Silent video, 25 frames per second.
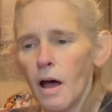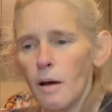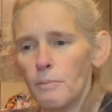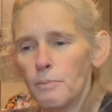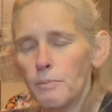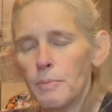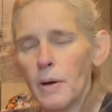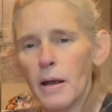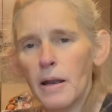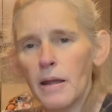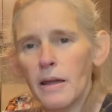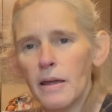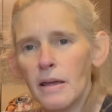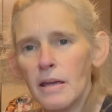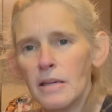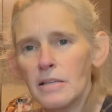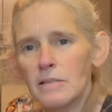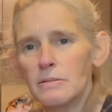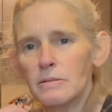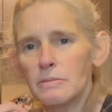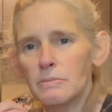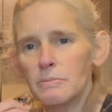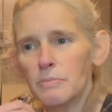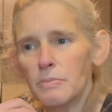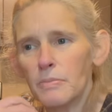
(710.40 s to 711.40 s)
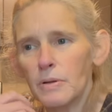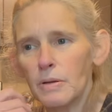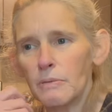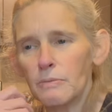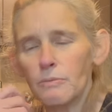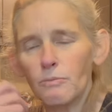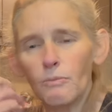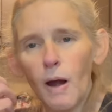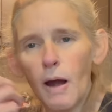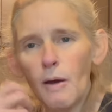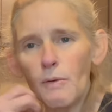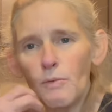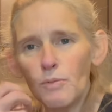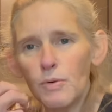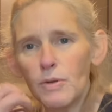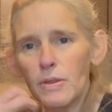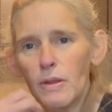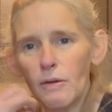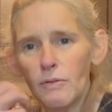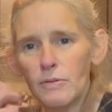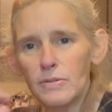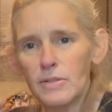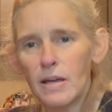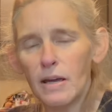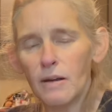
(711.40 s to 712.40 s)
but is right when
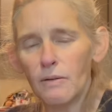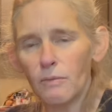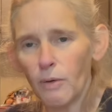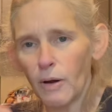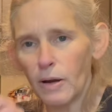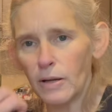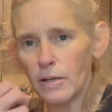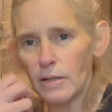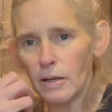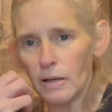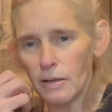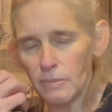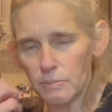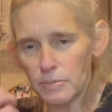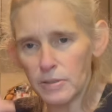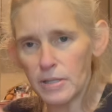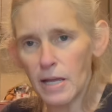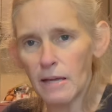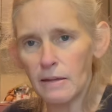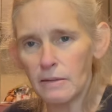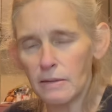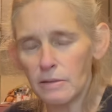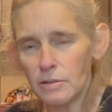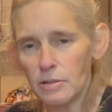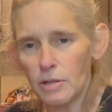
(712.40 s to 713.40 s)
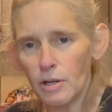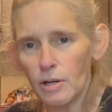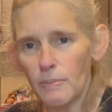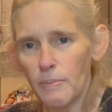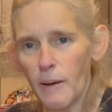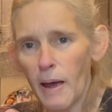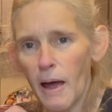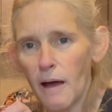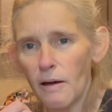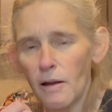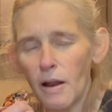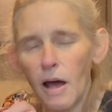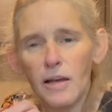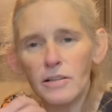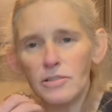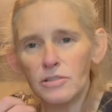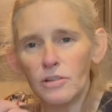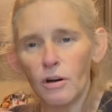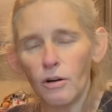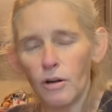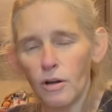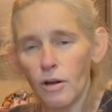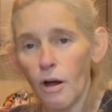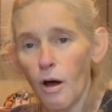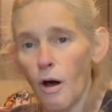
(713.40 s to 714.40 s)
they was getting ready to take the tube out, I
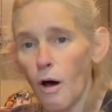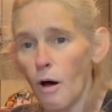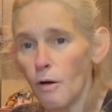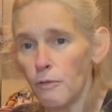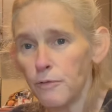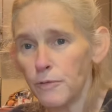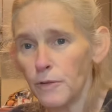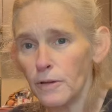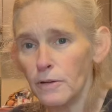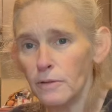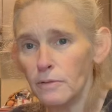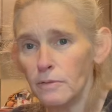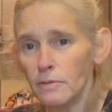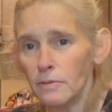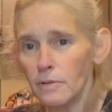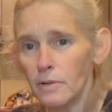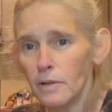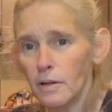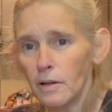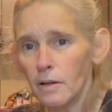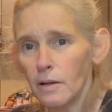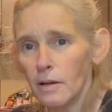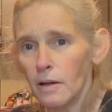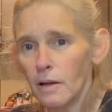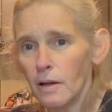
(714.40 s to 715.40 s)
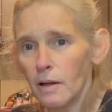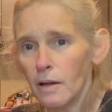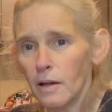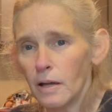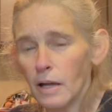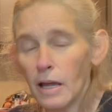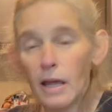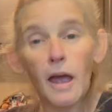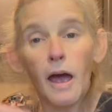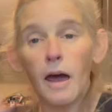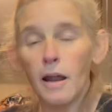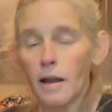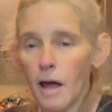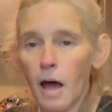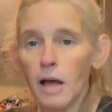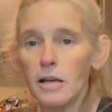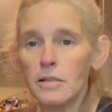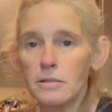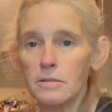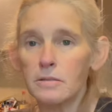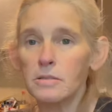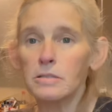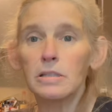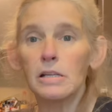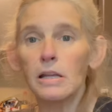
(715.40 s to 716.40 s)
started coughing, and I
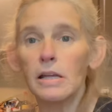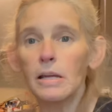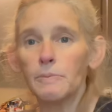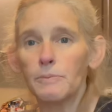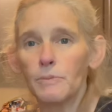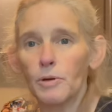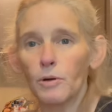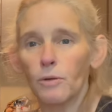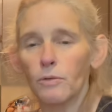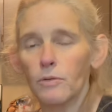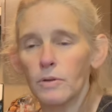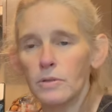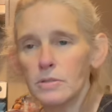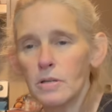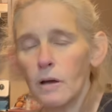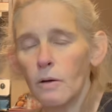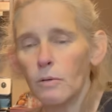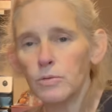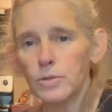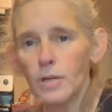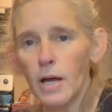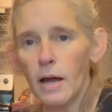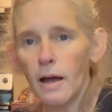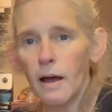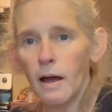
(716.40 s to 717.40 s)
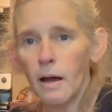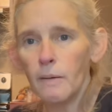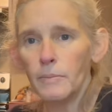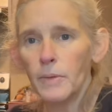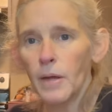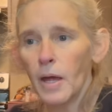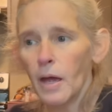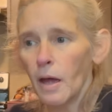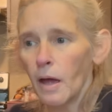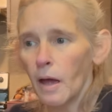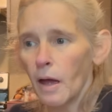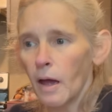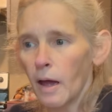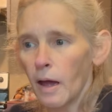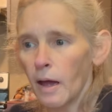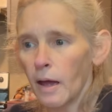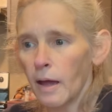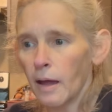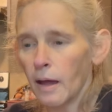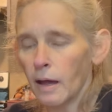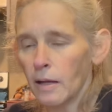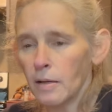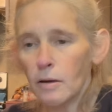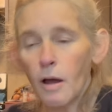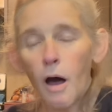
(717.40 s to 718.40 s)
was asleep during this whole time,
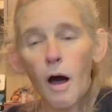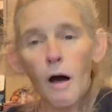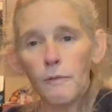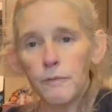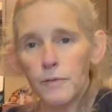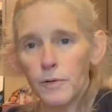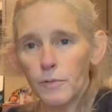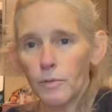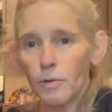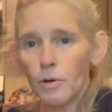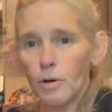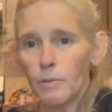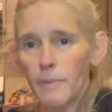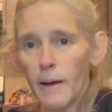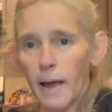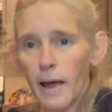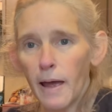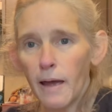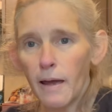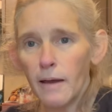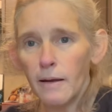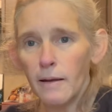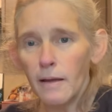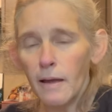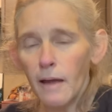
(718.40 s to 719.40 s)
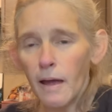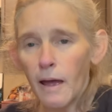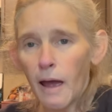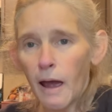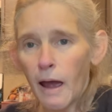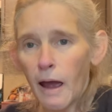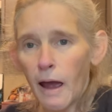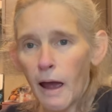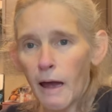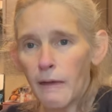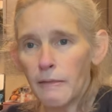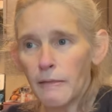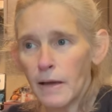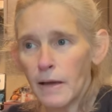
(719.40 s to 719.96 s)
and coughing real bad, and